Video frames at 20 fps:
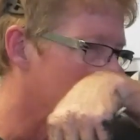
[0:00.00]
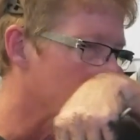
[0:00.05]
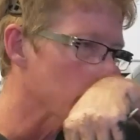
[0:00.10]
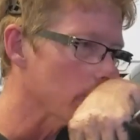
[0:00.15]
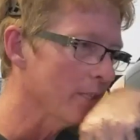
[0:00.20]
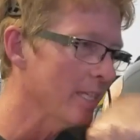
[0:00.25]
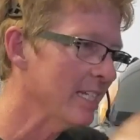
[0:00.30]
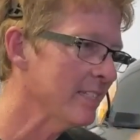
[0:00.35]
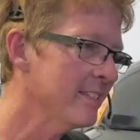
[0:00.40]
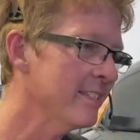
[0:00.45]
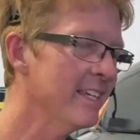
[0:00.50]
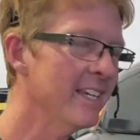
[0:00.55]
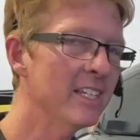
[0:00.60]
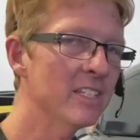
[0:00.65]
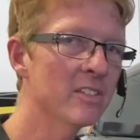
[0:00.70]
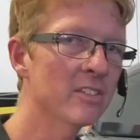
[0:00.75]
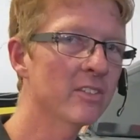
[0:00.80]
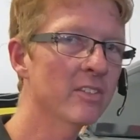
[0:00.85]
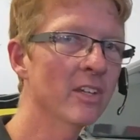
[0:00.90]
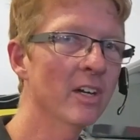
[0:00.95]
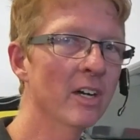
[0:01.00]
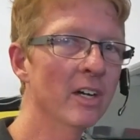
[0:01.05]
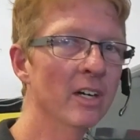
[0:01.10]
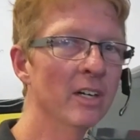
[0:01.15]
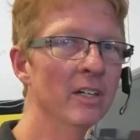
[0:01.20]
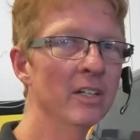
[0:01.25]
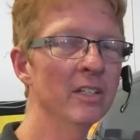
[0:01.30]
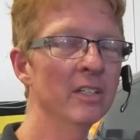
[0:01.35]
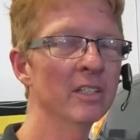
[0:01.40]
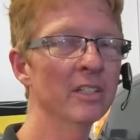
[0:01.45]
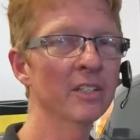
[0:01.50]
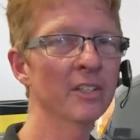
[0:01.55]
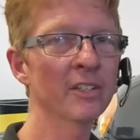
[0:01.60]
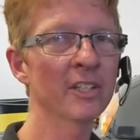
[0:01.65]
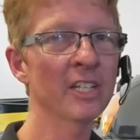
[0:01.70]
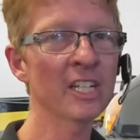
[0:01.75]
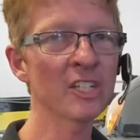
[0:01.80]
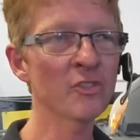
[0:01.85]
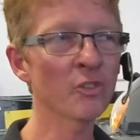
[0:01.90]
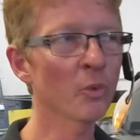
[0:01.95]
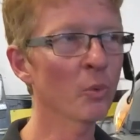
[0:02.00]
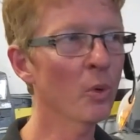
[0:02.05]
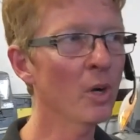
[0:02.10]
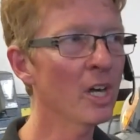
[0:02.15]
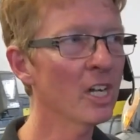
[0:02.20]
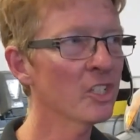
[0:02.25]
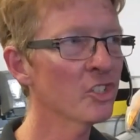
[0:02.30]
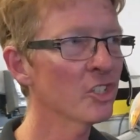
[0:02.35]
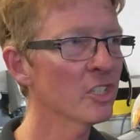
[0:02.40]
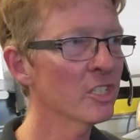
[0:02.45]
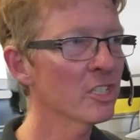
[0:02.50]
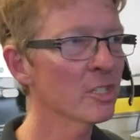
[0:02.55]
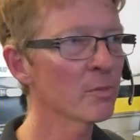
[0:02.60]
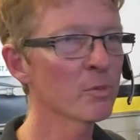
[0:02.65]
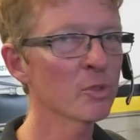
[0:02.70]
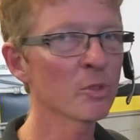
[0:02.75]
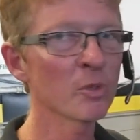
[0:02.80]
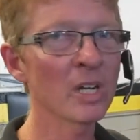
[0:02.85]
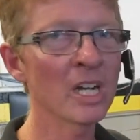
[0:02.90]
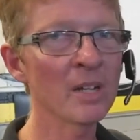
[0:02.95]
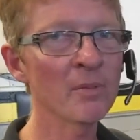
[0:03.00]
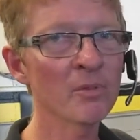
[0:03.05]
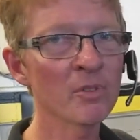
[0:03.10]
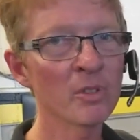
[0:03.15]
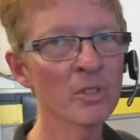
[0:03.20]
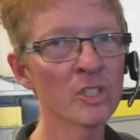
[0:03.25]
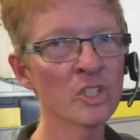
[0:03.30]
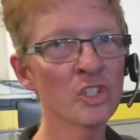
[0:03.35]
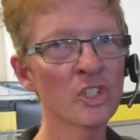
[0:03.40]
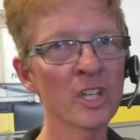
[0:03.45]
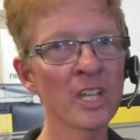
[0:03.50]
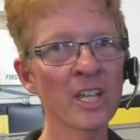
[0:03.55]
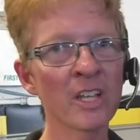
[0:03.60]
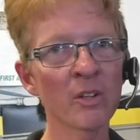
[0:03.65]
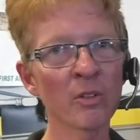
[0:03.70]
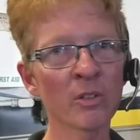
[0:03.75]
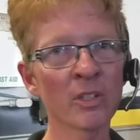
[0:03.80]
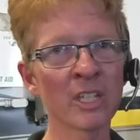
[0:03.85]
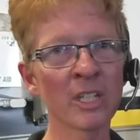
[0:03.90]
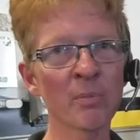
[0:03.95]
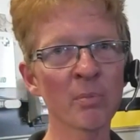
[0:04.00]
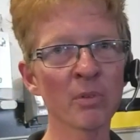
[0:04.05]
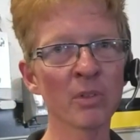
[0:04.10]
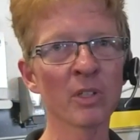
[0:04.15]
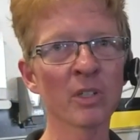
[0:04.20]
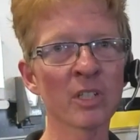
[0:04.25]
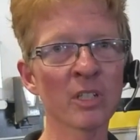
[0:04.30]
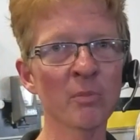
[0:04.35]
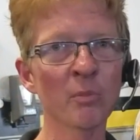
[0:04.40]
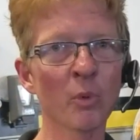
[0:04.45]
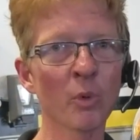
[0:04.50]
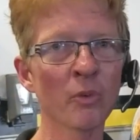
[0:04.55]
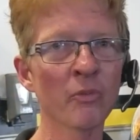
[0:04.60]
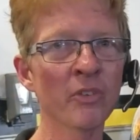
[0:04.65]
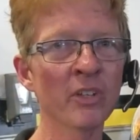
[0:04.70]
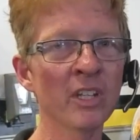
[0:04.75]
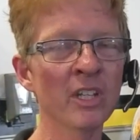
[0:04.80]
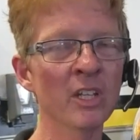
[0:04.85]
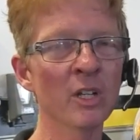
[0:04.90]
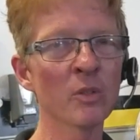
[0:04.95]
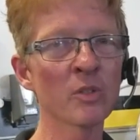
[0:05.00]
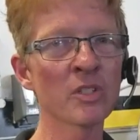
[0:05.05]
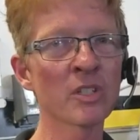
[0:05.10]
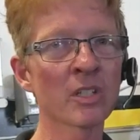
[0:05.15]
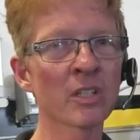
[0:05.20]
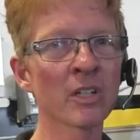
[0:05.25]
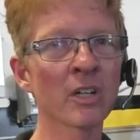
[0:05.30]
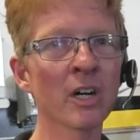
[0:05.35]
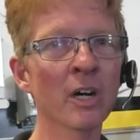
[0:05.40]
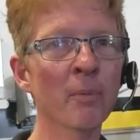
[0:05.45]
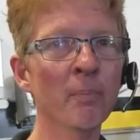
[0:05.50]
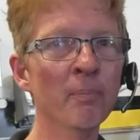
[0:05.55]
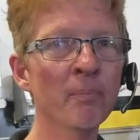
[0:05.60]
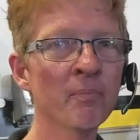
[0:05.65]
Well, that's it. Thanks for watching. Subscribe to the channel. Keep looking, more videos to come.